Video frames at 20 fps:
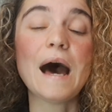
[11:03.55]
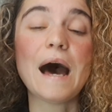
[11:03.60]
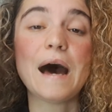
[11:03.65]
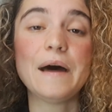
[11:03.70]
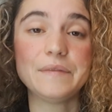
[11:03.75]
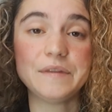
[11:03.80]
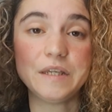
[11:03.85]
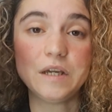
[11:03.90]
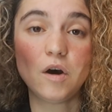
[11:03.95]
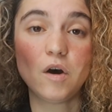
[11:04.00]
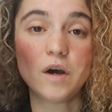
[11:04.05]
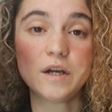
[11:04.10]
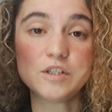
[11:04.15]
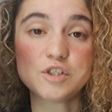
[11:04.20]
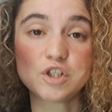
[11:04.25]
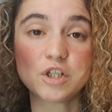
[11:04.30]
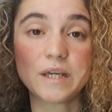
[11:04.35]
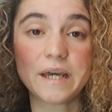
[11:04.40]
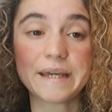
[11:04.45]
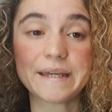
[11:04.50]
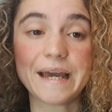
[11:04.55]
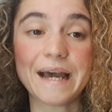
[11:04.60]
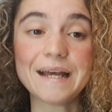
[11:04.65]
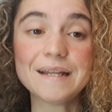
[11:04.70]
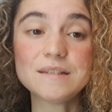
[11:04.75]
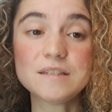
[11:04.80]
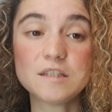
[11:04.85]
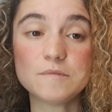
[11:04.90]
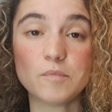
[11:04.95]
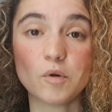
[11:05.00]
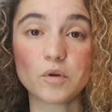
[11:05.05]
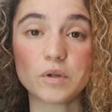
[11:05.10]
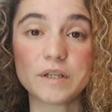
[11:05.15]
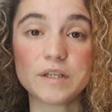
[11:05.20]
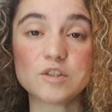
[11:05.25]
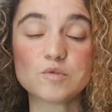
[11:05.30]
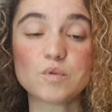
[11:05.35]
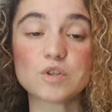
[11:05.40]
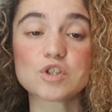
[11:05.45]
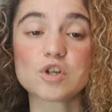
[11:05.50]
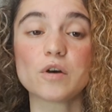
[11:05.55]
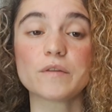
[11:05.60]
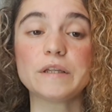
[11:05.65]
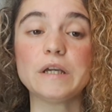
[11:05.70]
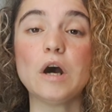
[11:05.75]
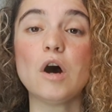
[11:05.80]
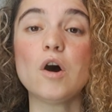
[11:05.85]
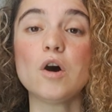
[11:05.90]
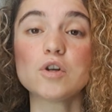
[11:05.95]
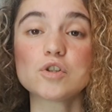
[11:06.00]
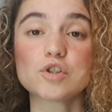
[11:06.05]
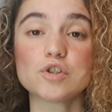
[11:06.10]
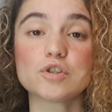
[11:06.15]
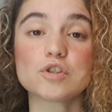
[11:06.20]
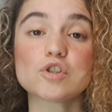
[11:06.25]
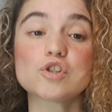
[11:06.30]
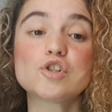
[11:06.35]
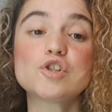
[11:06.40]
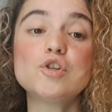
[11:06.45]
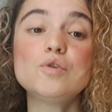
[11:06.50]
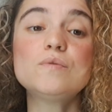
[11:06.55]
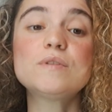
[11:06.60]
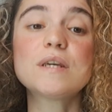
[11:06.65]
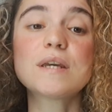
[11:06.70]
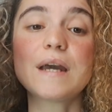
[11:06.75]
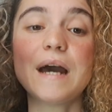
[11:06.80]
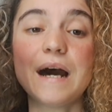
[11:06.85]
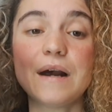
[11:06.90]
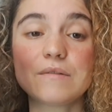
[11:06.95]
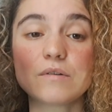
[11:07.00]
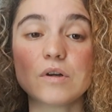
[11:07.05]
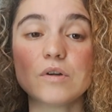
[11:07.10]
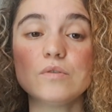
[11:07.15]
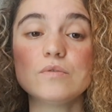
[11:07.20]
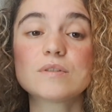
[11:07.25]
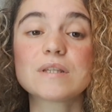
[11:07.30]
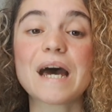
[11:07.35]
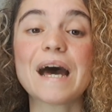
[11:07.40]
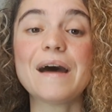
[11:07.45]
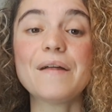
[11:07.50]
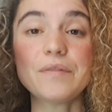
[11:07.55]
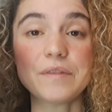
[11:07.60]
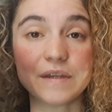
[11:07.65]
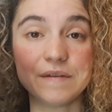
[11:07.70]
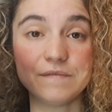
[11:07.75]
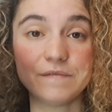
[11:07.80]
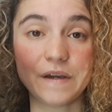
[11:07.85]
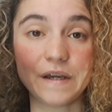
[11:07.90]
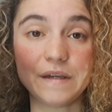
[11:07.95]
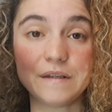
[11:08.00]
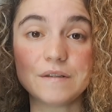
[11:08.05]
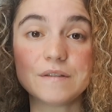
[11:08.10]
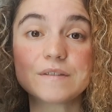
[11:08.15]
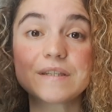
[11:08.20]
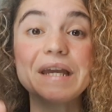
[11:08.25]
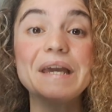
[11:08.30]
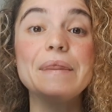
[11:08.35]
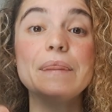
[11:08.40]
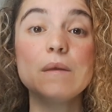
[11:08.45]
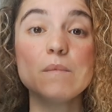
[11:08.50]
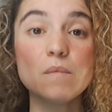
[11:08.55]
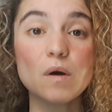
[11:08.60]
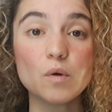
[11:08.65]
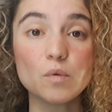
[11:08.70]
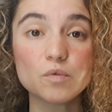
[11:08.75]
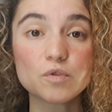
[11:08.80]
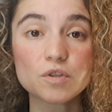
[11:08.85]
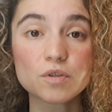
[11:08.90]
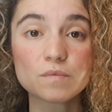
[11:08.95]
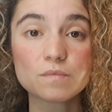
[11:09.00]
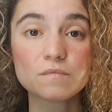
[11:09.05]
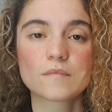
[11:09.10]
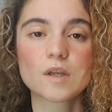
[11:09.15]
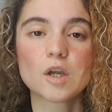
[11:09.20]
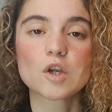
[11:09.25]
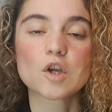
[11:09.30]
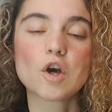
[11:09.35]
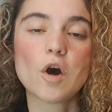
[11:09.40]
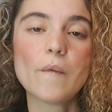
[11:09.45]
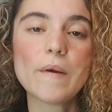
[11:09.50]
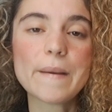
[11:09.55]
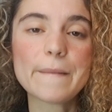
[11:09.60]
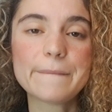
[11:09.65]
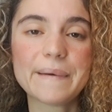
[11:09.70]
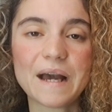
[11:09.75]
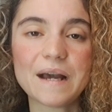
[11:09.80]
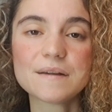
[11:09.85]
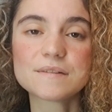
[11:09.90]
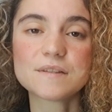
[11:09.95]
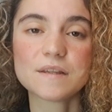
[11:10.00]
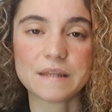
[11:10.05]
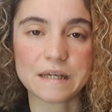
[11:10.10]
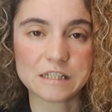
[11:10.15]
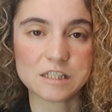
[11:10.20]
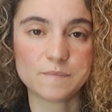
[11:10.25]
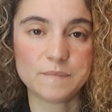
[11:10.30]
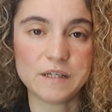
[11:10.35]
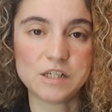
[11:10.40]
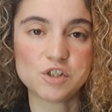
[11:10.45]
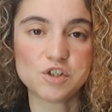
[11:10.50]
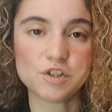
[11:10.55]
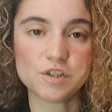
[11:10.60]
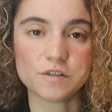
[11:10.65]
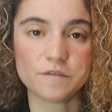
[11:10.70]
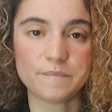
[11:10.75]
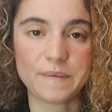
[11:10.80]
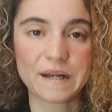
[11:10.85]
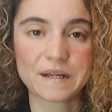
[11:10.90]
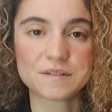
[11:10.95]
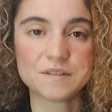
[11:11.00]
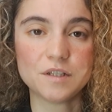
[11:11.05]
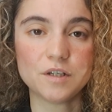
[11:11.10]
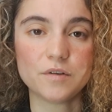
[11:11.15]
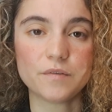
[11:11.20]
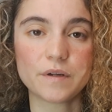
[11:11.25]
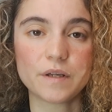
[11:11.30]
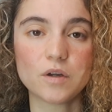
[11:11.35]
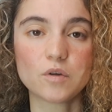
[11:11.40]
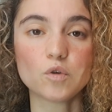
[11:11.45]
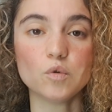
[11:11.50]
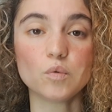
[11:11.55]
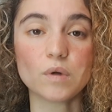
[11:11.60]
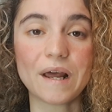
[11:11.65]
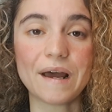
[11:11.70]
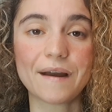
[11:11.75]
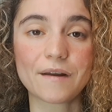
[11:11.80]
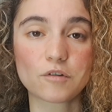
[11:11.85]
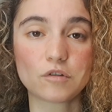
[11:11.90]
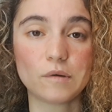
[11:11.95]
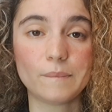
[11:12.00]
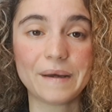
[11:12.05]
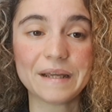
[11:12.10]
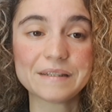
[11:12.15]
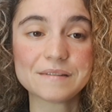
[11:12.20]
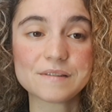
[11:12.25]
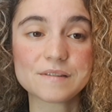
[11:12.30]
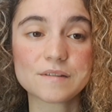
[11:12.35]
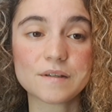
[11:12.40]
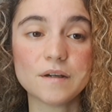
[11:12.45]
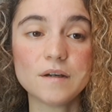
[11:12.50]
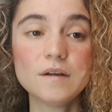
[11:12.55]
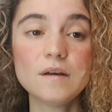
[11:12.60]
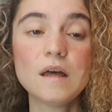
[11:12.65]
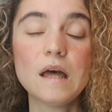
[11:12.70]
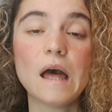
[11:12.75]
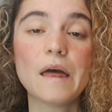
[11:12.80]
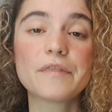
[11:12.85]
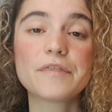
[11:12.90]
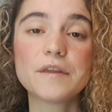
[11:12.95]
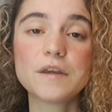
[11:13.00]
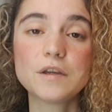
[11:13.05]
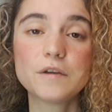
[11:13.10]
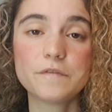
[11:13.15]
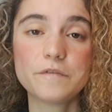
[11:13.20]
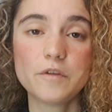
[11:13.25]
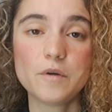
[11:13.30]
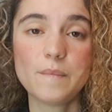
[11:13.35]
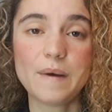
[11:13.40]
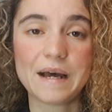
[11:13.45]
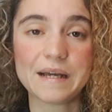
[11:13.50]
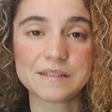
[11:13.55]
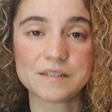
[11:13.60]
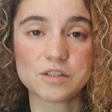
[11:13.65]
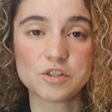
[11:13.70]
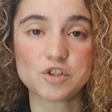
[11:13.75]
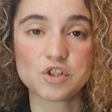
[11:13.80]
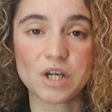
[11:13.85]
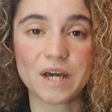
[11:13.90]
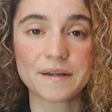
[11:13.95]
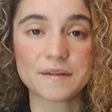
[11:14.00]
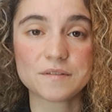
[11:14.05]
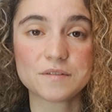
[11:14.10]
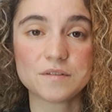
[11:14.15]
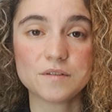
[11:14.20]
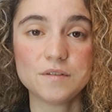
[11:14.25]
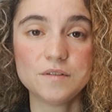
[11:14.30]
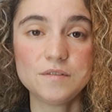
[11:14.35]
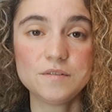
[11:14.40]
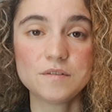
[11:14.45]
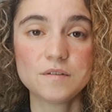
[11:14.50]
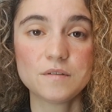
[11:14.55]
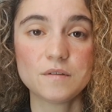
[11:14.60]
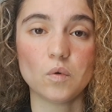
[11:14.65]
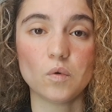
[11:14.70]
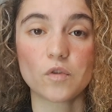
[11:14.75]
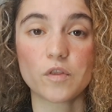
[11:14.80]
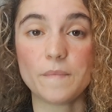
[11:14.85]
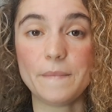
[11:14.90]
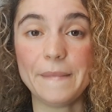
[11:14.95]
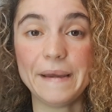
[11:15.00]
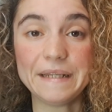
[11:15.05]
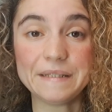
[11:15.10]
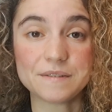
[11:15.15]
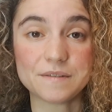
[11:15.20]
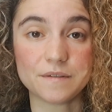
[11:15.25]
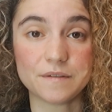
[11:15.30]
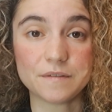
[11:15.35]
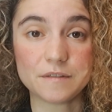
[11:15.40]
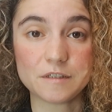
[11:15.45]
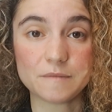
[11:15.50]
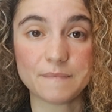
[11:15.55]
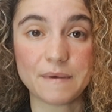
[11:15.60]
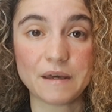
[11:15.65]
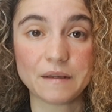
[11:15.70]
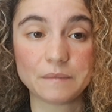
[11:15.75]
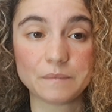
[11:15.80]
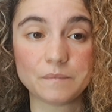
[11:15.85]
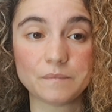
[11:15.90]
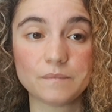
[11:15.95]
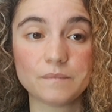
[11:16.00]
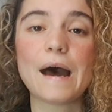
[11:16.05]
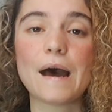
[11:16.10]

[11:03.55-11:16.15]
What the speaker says: And the IgA antibodies, which are the archers shooting arrows at the invaders in the moat. Going back to that species of bacteria called Akkermansia, think of them as the janitors or the maintenance men.